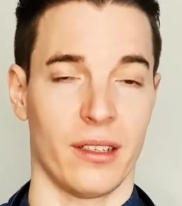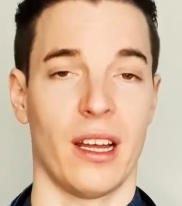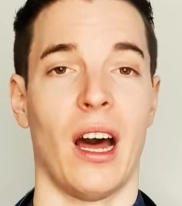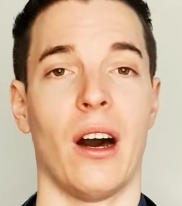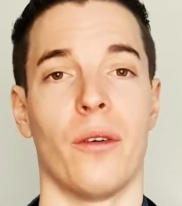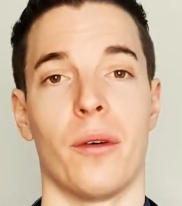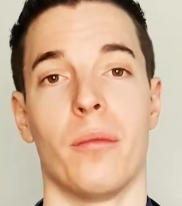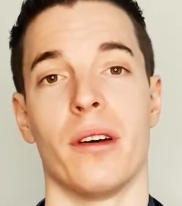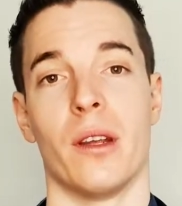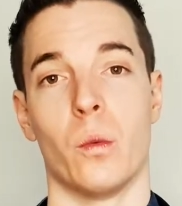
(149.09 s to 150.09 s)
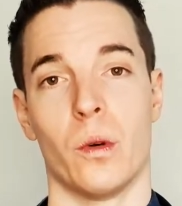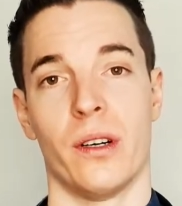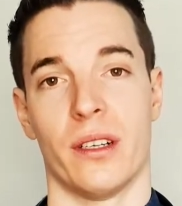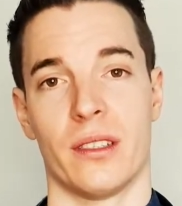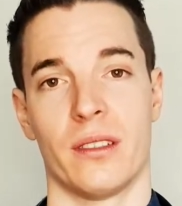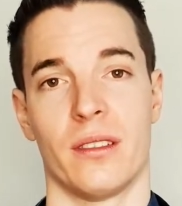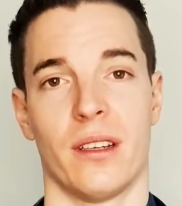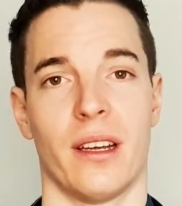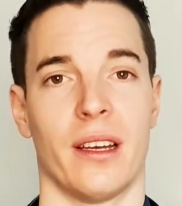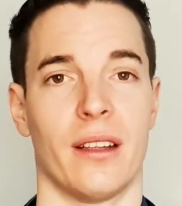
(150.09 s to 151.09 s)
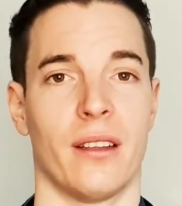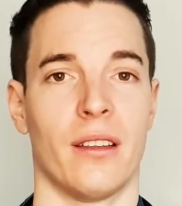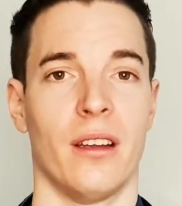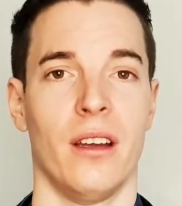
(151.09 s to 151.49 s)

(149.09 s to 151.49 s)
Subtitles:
and how the body works and